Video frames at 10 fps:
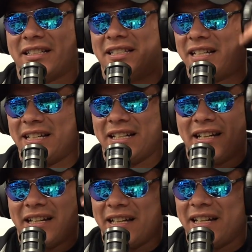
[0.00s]
It's
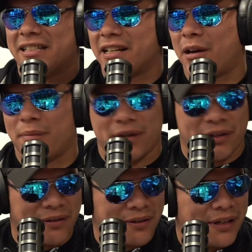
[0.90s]
gonna come to you.